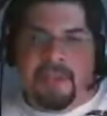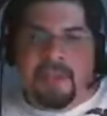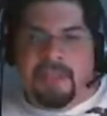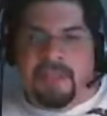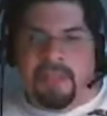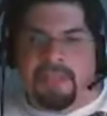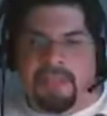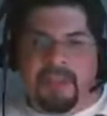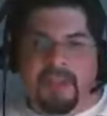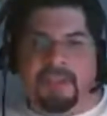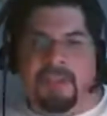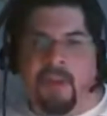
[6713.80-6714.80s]

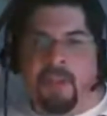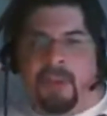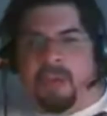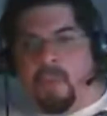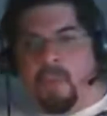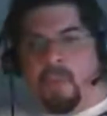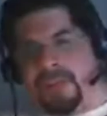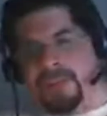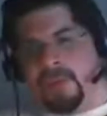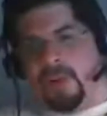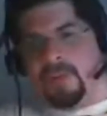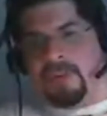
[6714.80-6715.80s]
difficult knowing when to
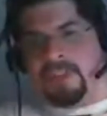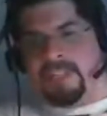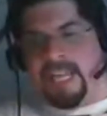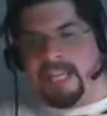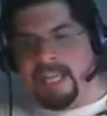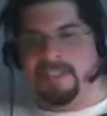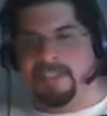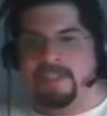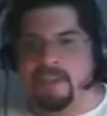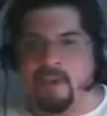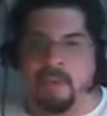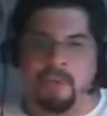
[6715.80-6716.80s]
call for tests,
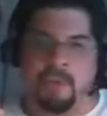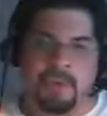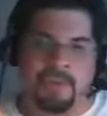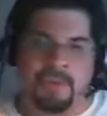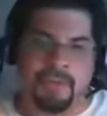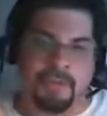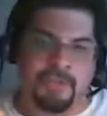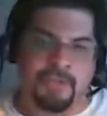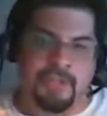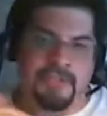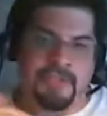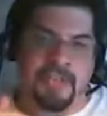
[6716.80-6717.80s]
knowing when to
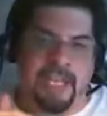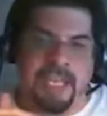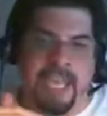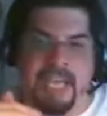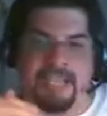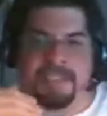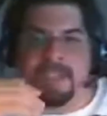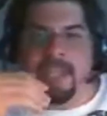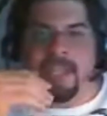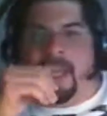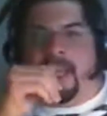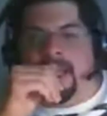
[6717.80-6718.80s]
just say yes,
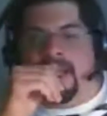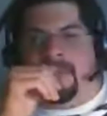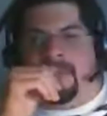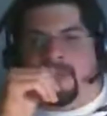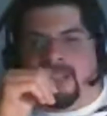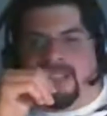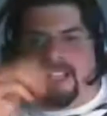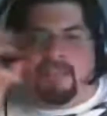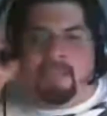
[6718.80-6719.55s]
and I think that's a